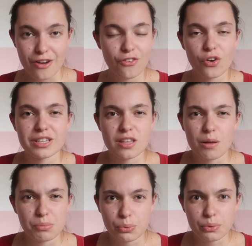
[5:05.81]
For
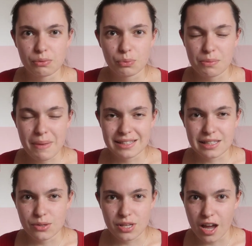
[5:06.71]
example, with
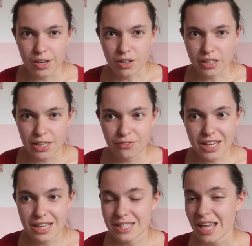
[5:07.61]
Maslow's hierarchy of
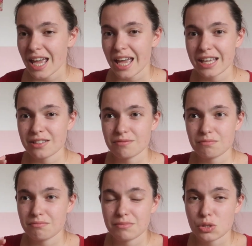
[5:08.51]
needs, it
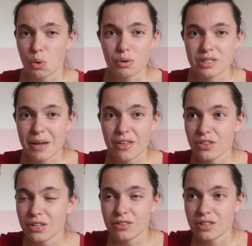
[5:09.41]
talks about
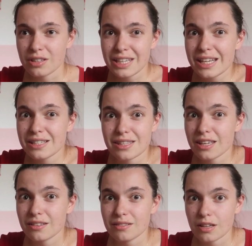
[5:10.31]
the needs
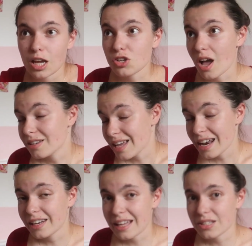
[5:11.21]
that a child
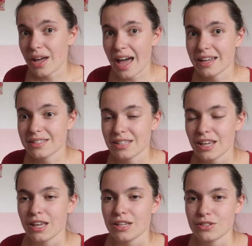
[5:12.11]
and an adult has.
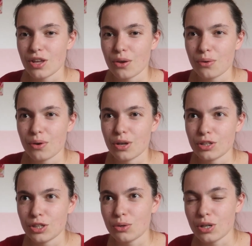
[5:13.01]
So
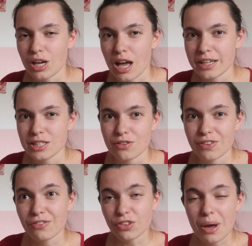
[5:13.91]
you can kind of,
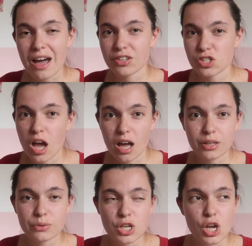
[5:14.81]
if you have a
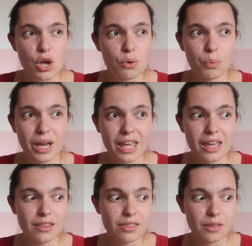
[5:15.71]
child
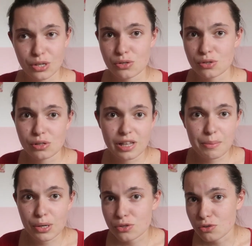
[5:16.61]
with social,
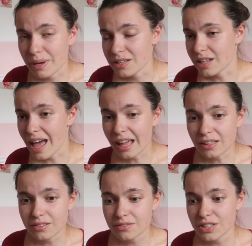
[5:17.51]
emotional, mental
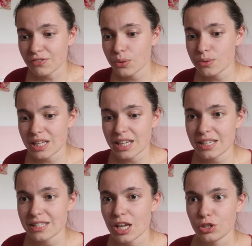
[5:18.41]
health
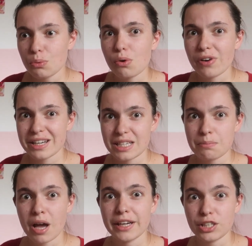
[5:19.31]
difficulties, you already
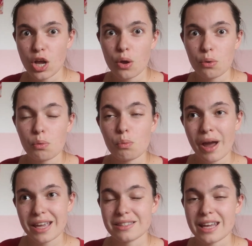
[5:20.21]
might know
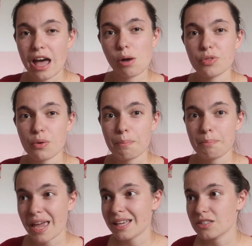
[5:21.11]
ways to help them
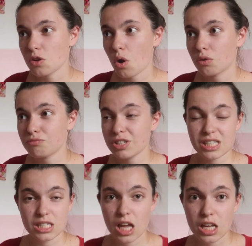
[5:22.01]
based on
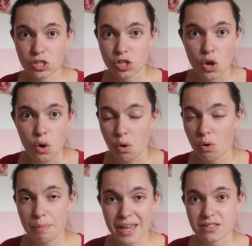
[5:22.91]
research
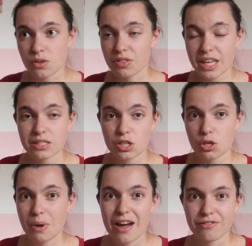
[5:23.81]
or based on things that
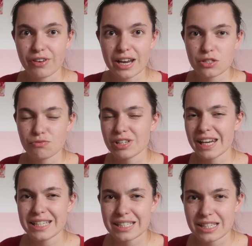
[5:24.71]
you have read
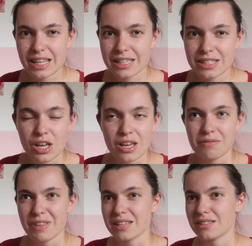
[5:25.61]
related to this.
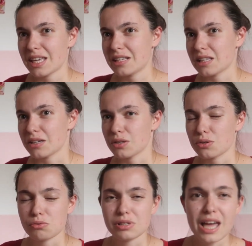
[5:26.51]
There's things like
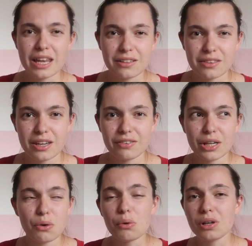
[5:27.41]
social learning
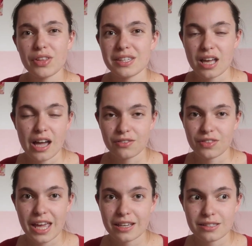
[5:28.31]
theory, all of these kind of
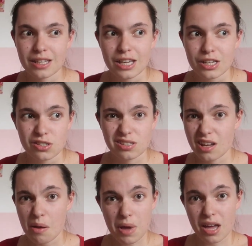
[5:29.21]
things. Just
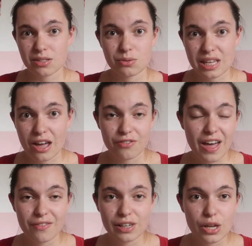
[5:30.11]
immerse yourself,
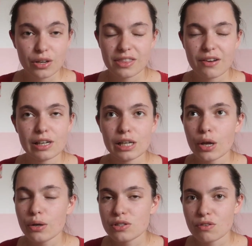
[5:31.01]
have a look. There are
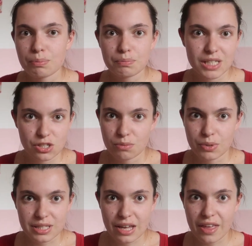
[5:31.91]
loads of teaching
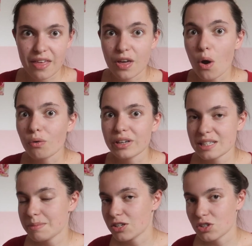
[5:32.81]
books out there that
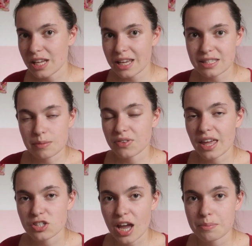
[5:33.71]
already mention it in some of
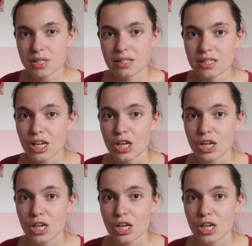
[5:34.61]
their chapters.